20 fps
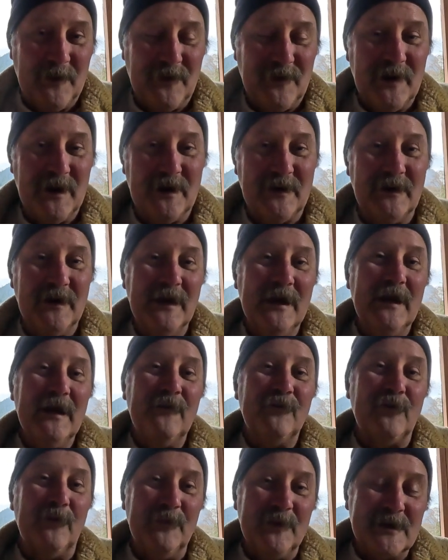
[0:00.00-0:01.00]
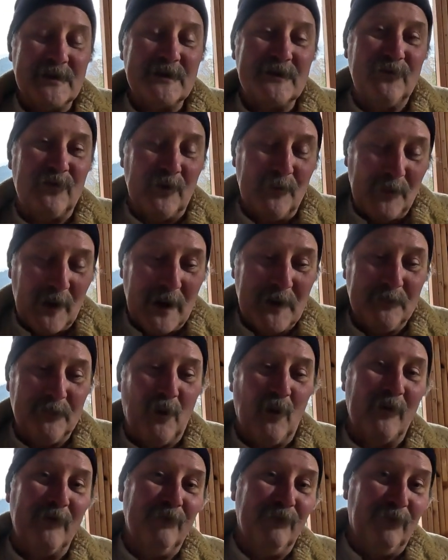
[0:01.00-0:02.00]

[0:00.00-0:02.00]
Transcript: And then from that point